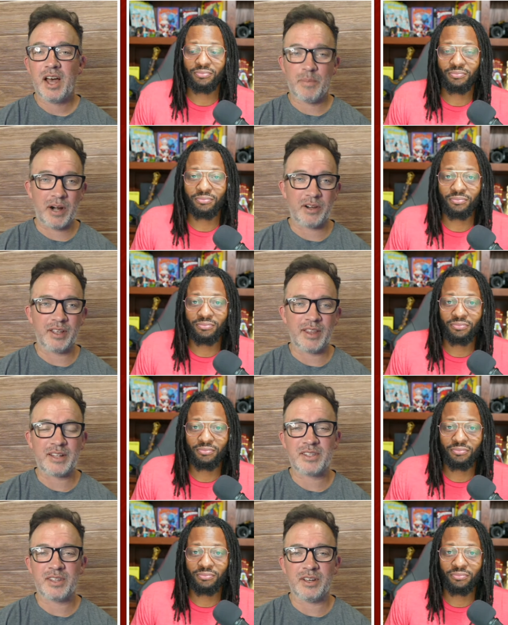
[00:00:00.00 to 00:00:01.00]
Speaker 1: apparently
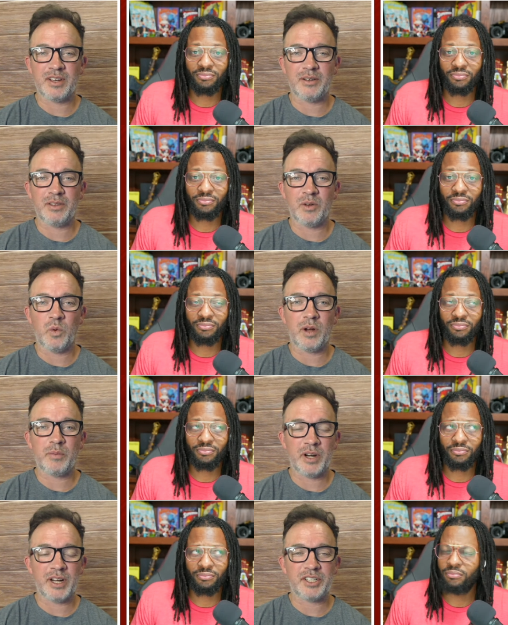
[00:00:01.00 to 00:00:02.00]
that's the the one
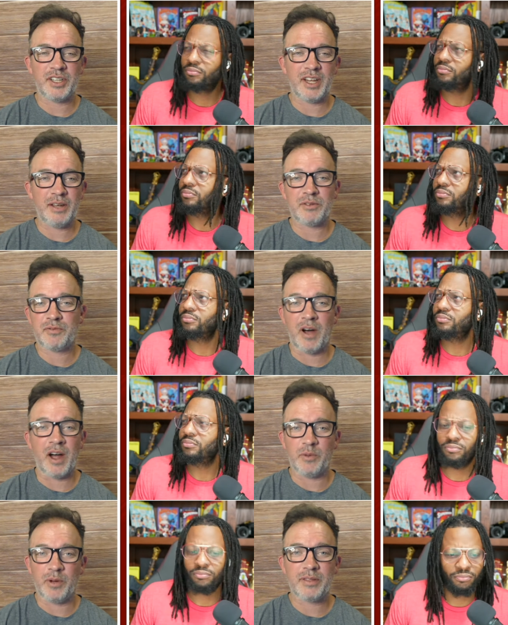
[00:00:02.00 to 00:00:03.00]
prediction that he was
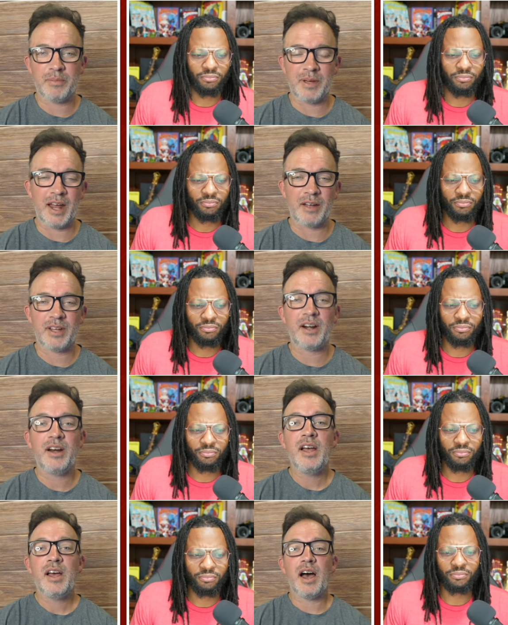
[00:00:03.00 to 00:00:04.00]
fine with being out there.
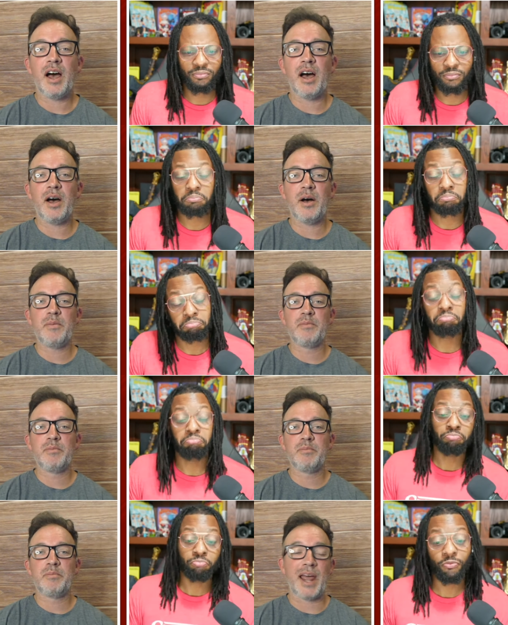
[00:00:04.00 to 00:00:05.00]
Um,
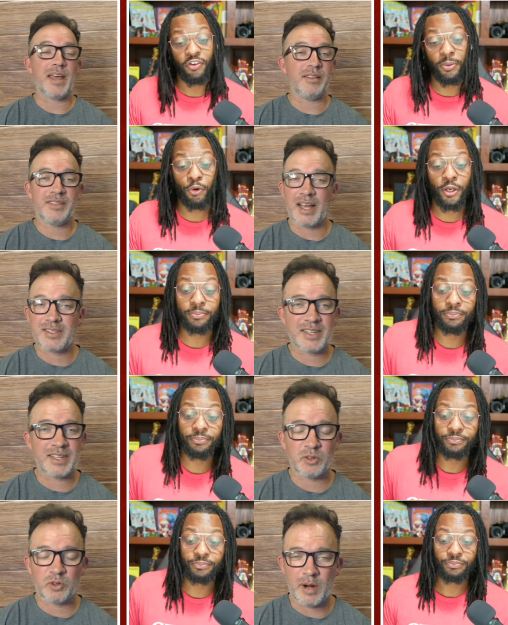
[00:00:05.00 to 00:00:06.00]
but hey, point. Texas gets
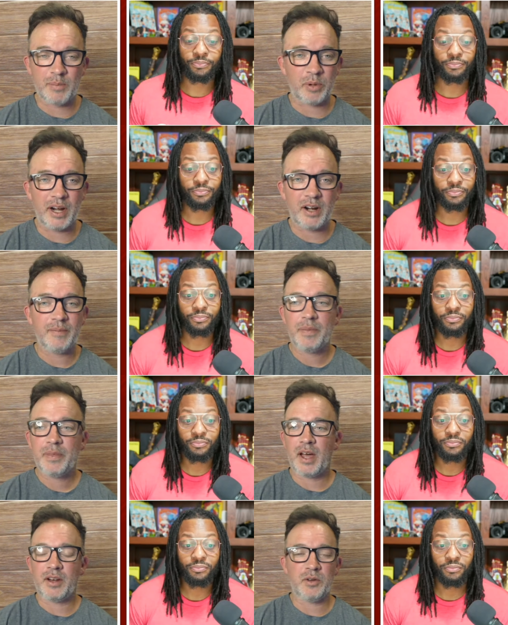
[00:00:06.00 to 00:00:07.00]
a great player,
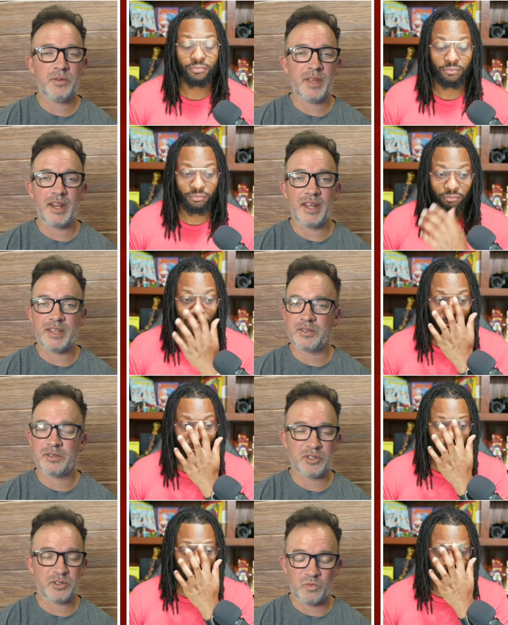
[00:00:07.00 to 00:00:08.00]
a dude that is
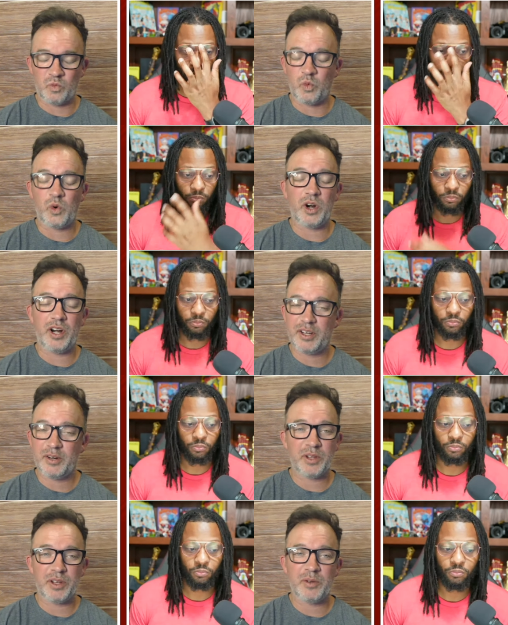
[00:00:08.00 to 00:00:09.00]
just really,
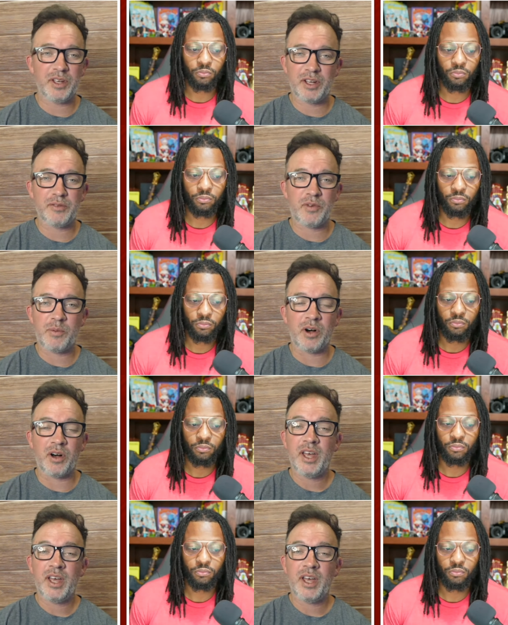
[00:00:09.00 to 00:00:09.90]
really, really good at football.